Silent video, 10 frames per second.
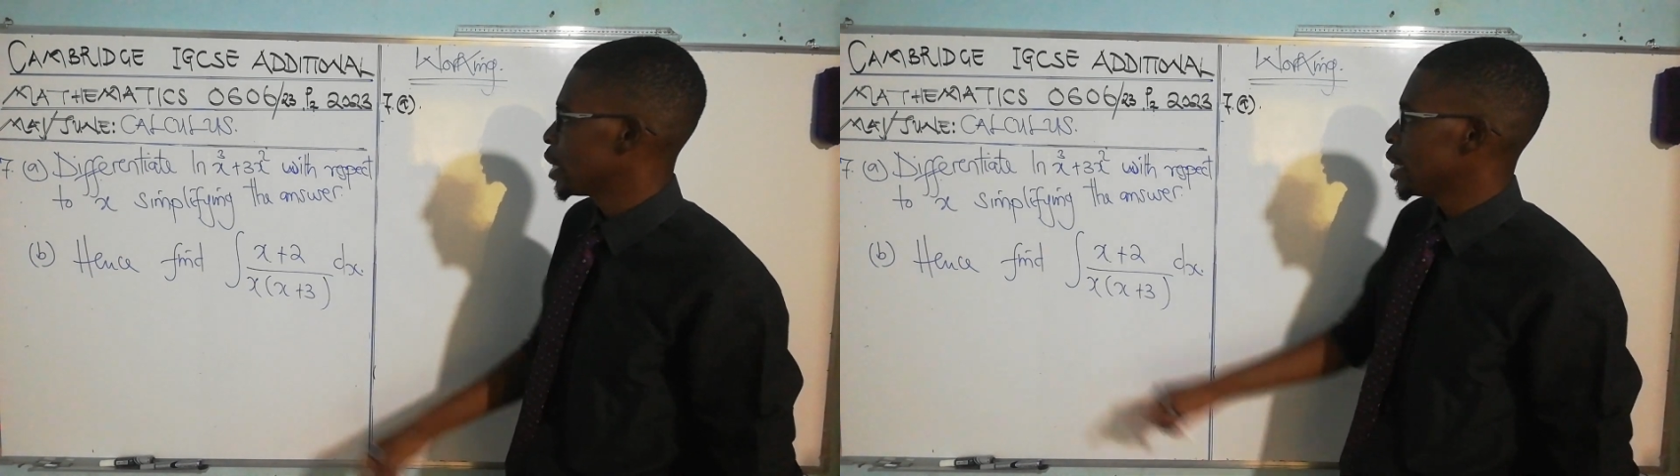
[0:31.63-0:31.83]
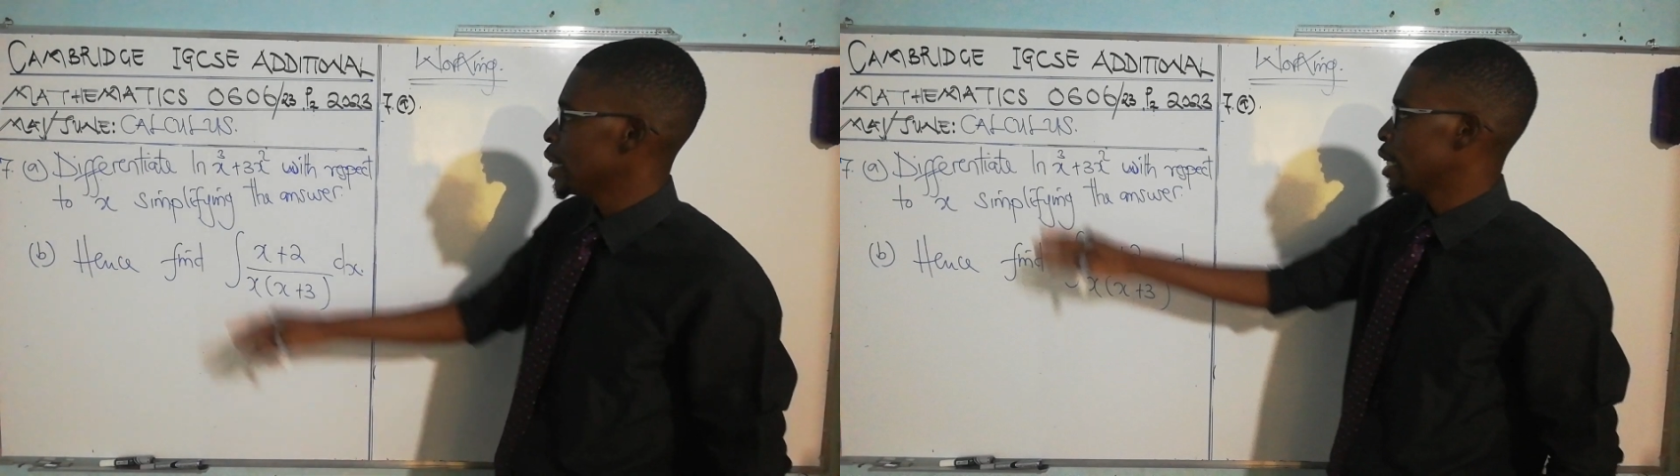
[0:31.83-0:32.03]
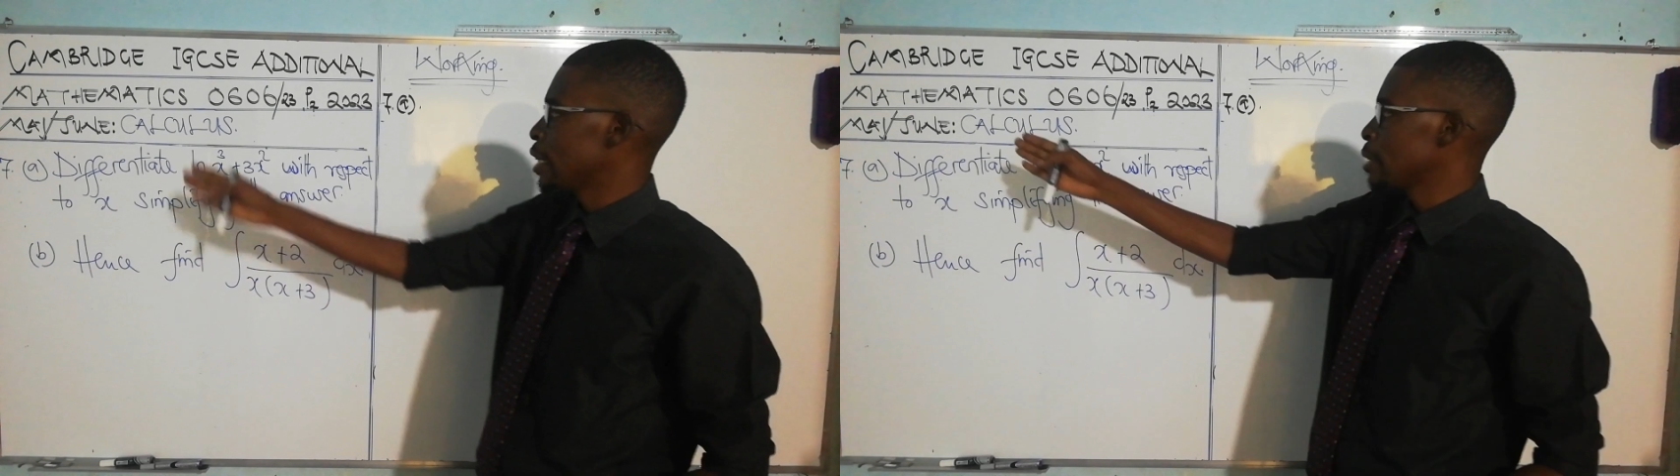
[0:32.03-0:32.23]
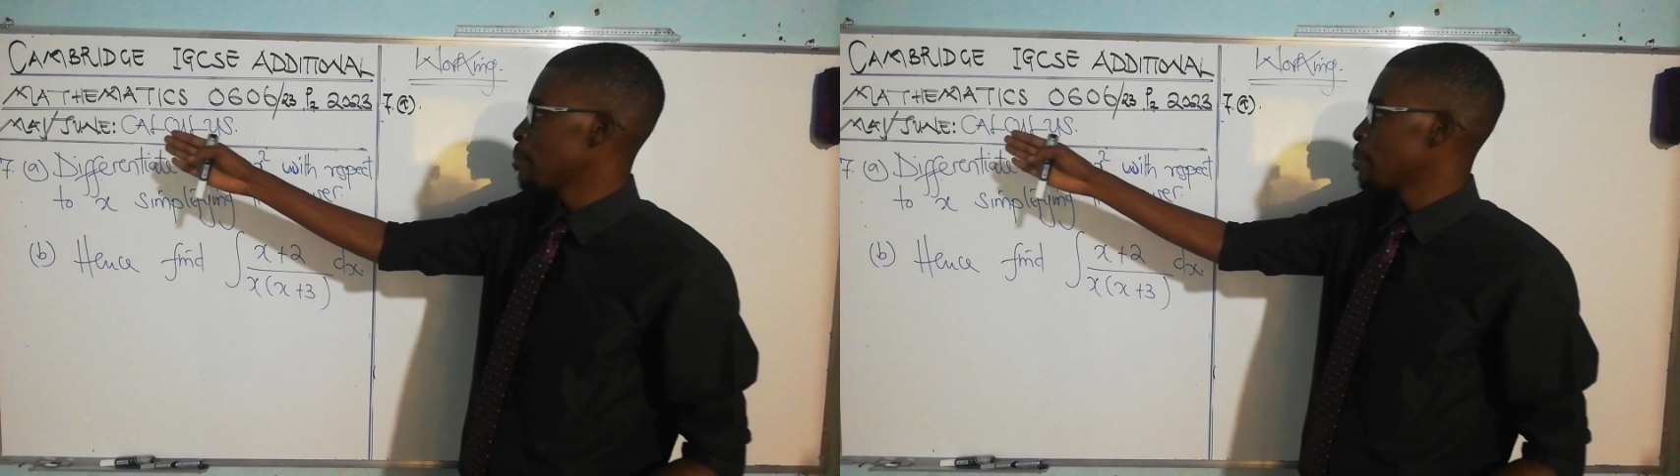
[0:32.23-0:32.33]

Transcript: year and